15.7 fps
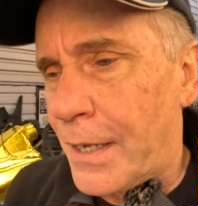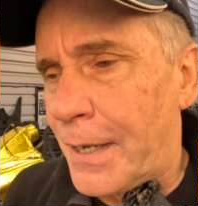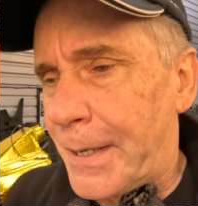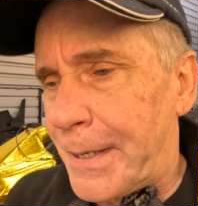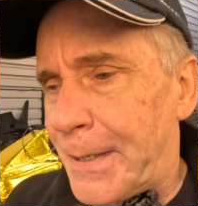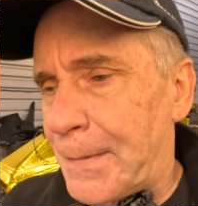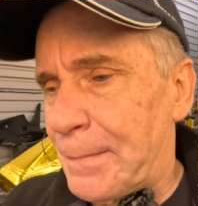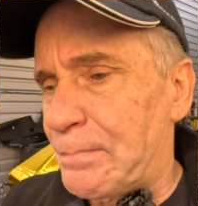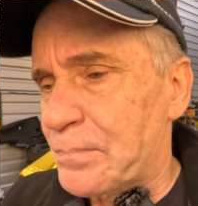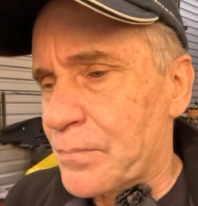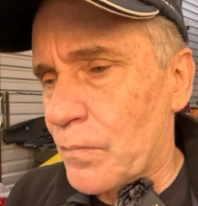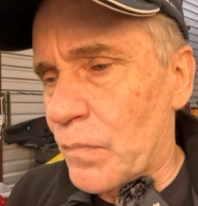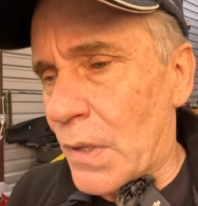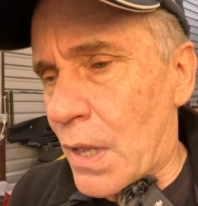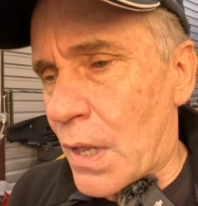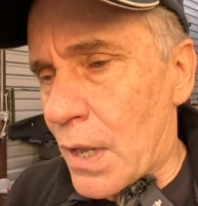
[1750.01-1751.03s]
I
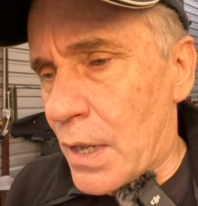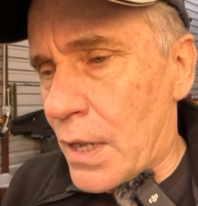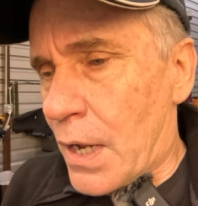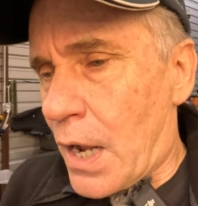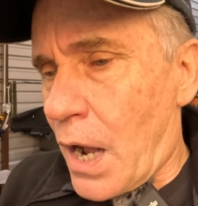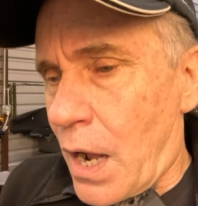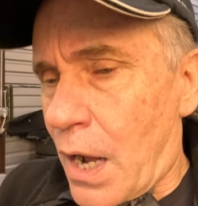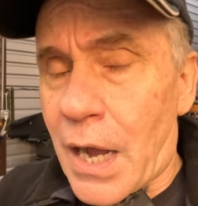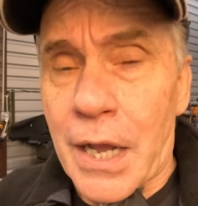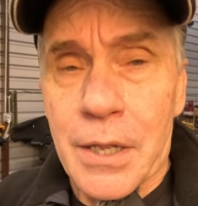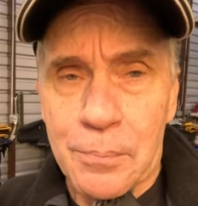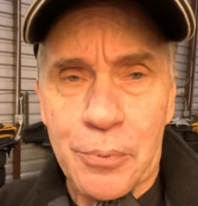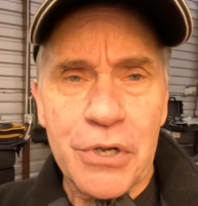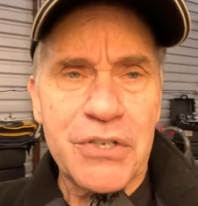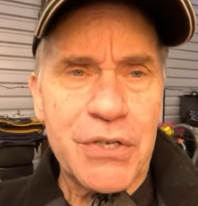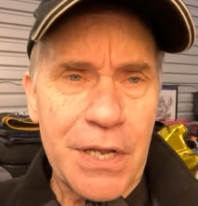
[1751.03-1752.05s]

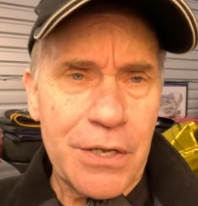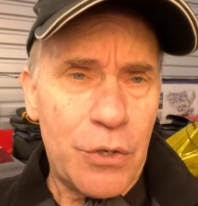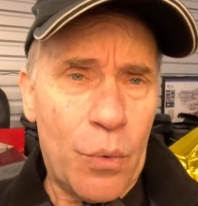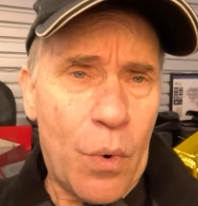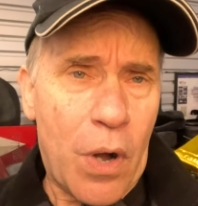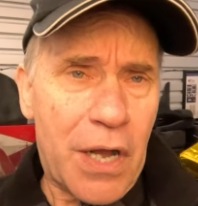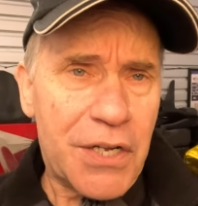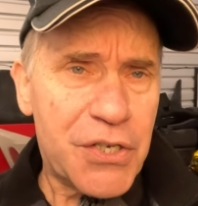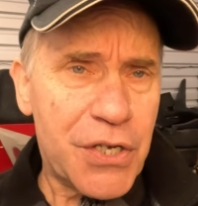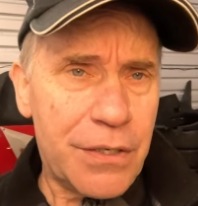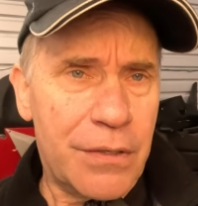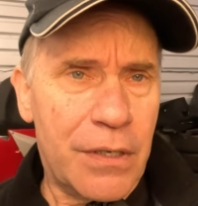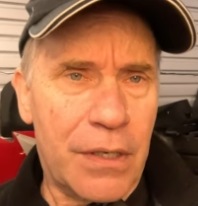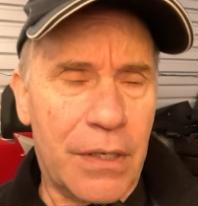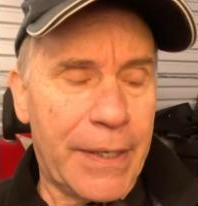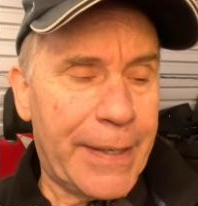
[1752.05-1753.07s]
appreciate you
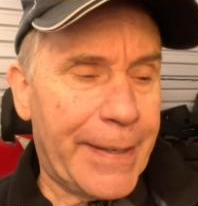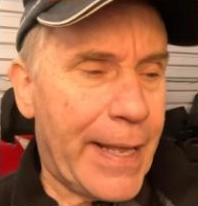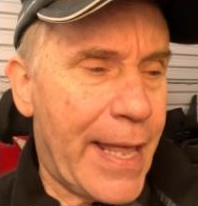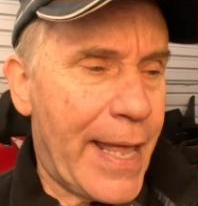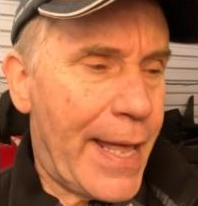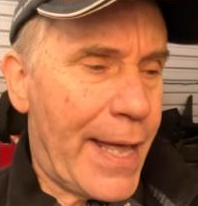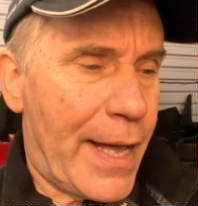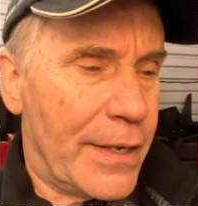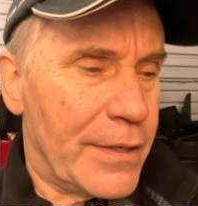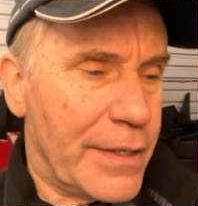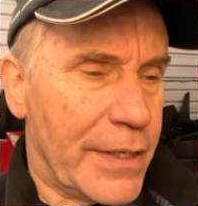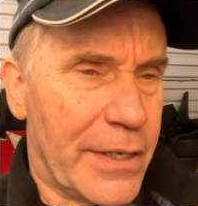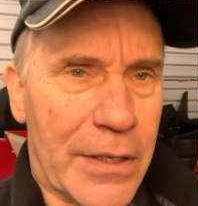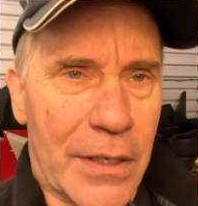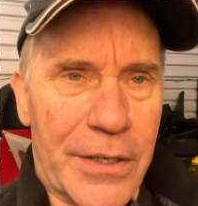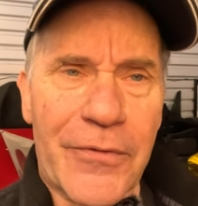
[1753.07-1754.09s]
watching, and
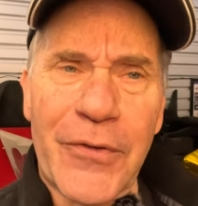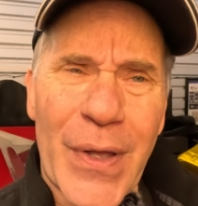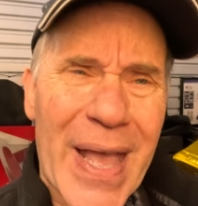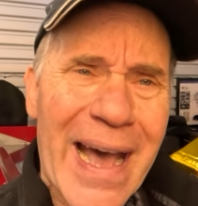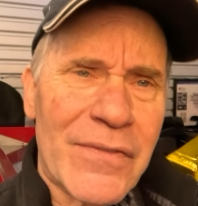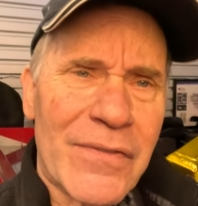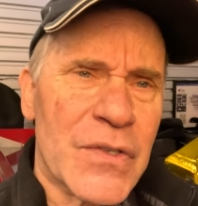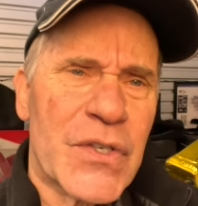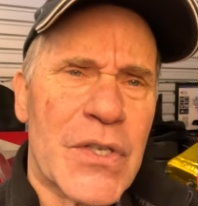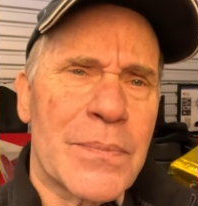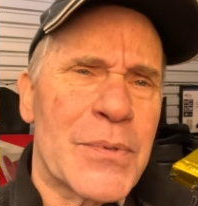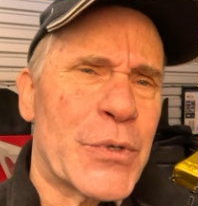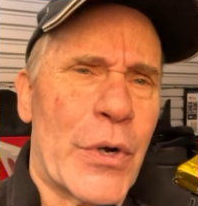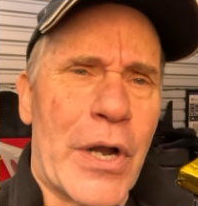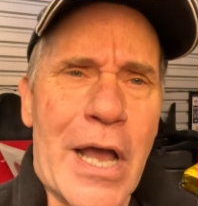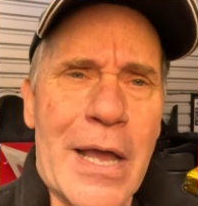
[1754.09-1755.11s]
if you haven't
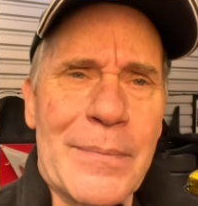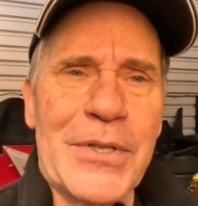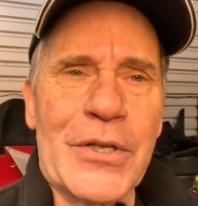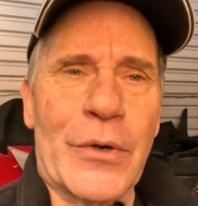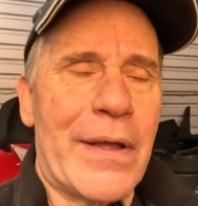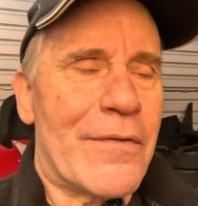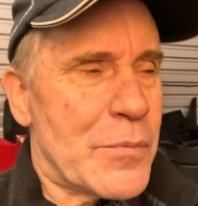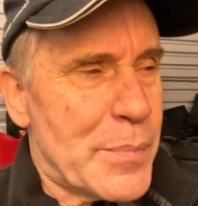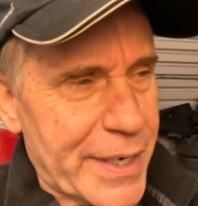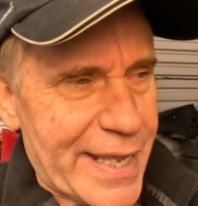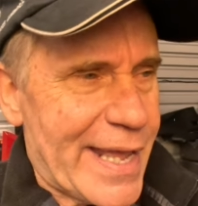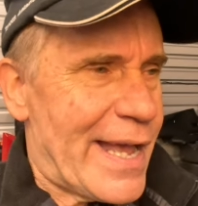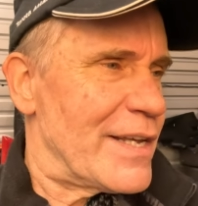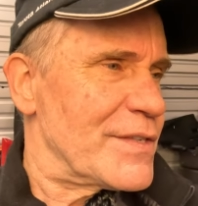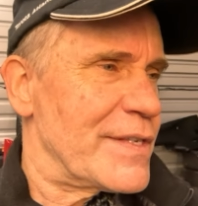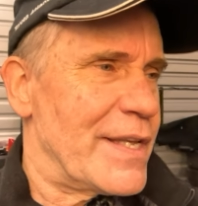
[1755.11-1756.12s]
subscribed, you know, everybody
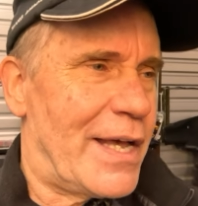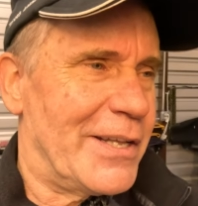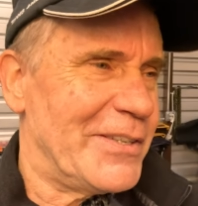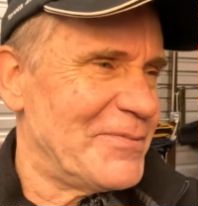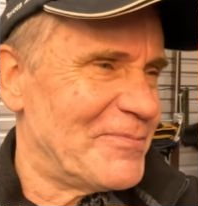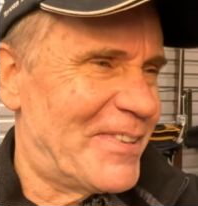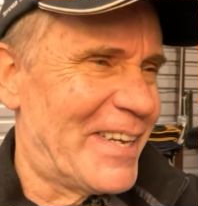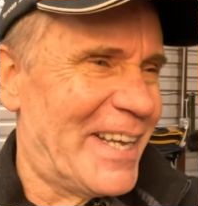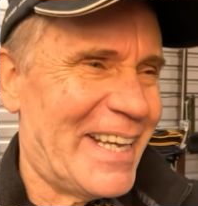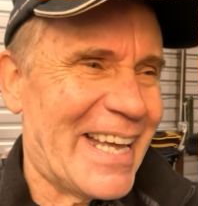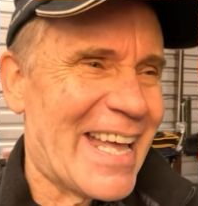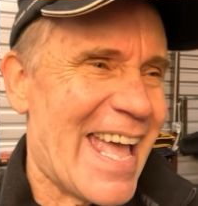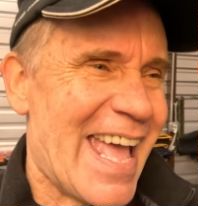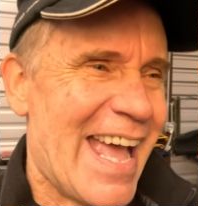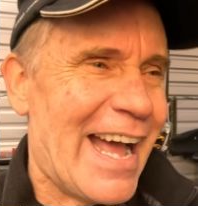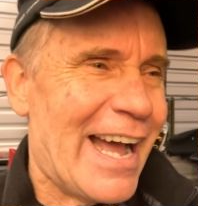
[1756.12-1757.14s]
asks that.
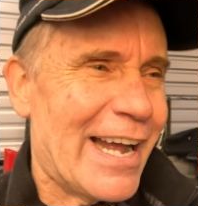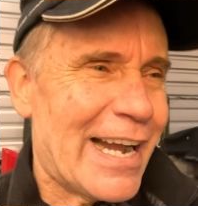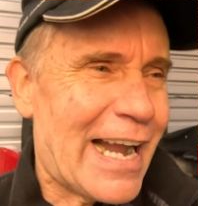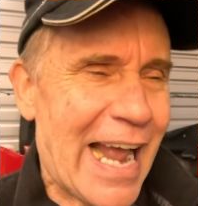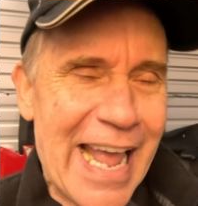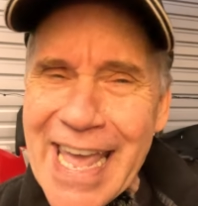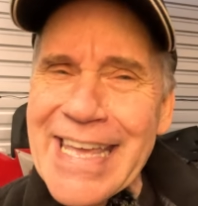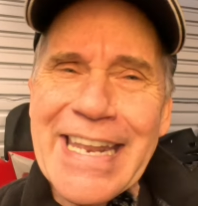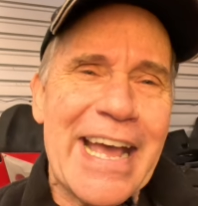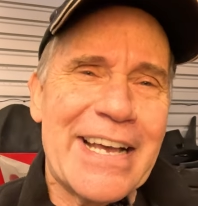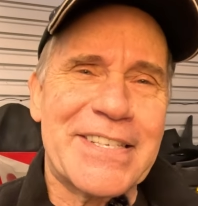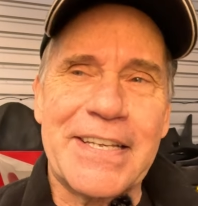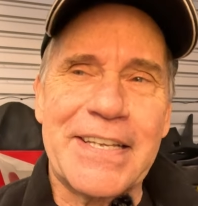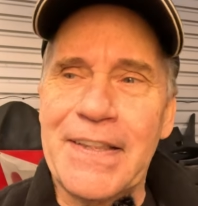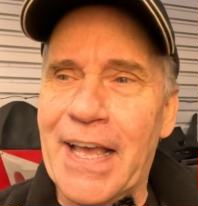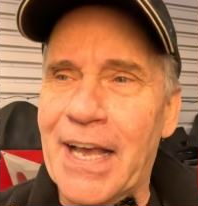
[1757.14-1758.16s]
I hate
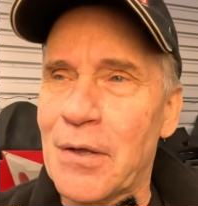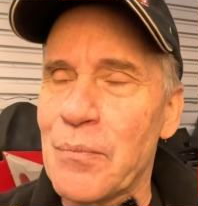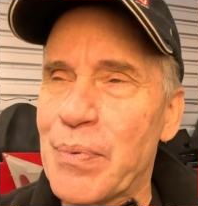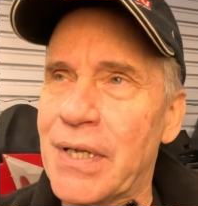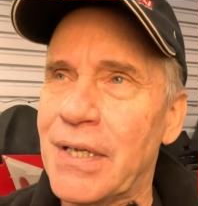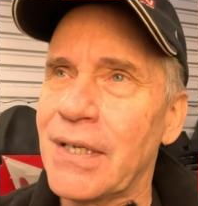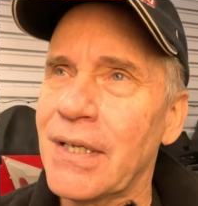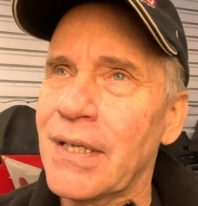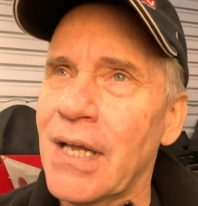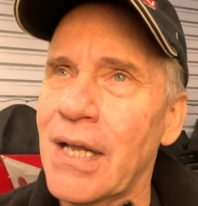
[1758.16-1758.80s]
asking that, but